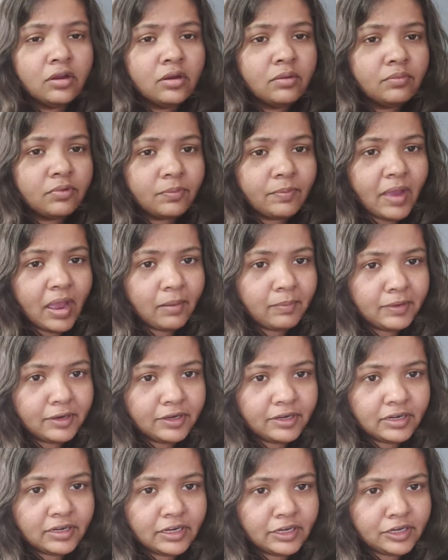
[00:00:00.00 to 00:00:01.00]
probably
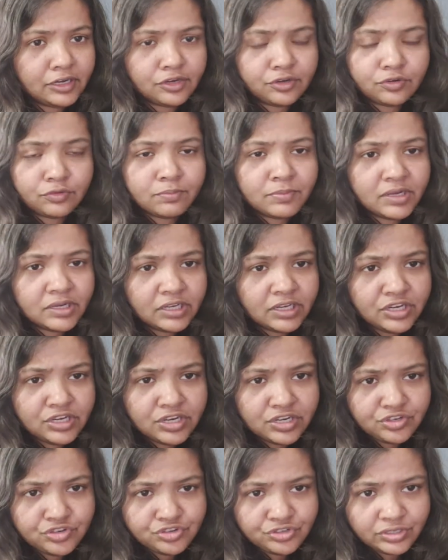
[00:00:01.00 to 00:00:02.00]
related to marine
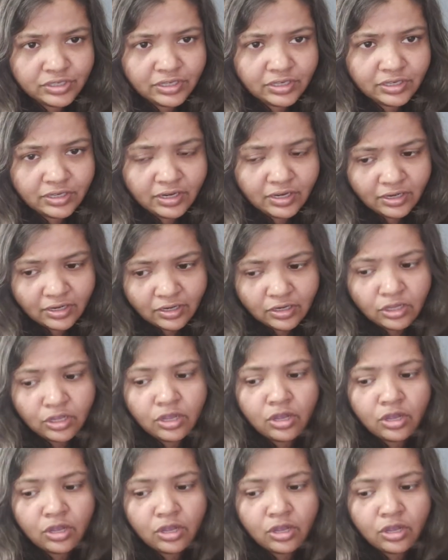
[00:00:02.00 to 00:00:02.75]
engineering,